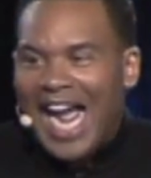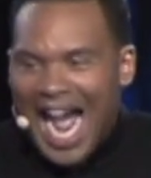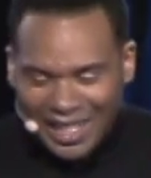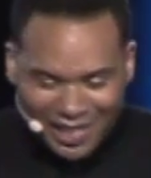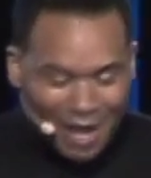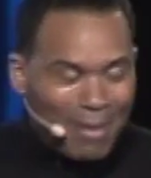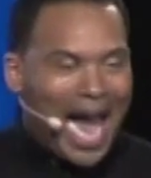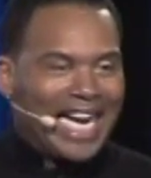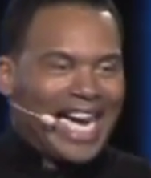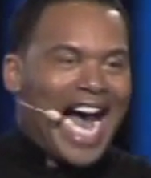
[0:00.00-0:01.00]
and
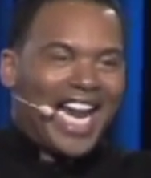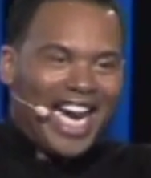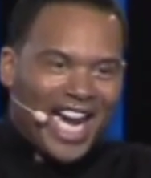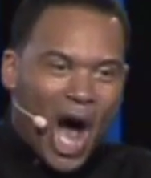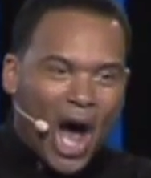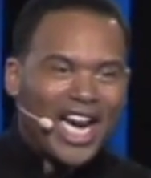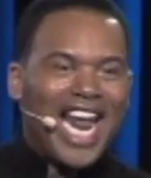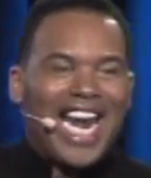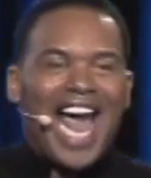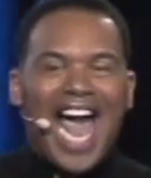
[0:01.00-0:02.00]
somebody got in on
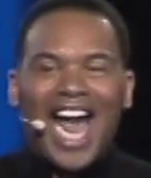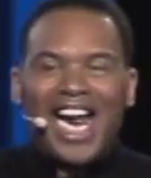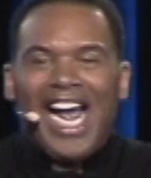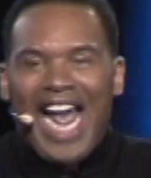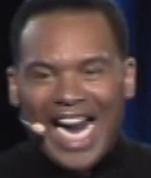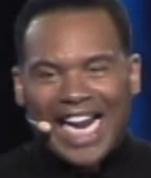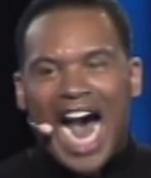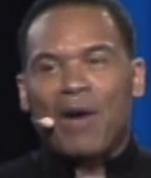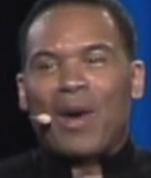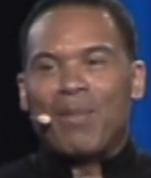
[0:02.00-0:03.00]
in there and
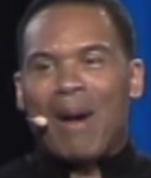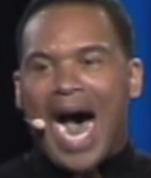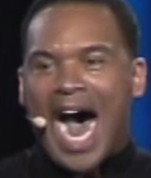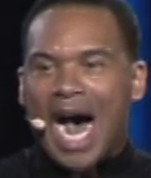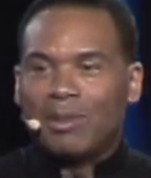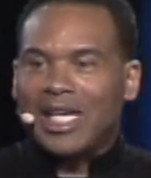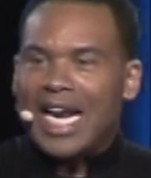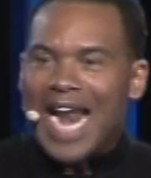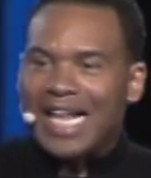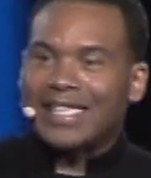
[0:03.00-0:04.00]
got with moms,
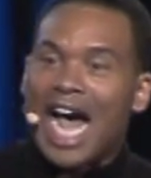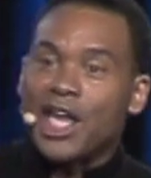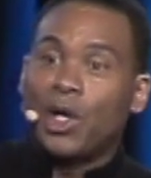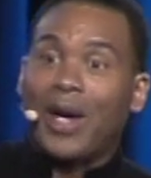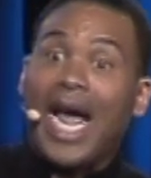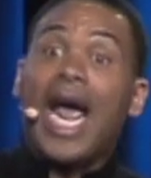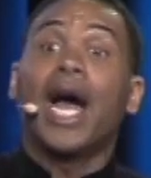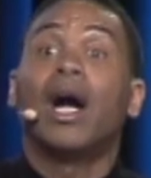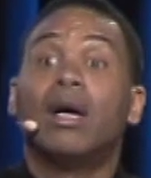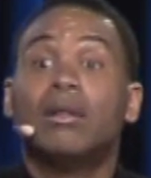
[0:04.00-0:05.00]
and that's how you
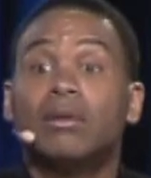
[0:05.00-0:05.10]
here.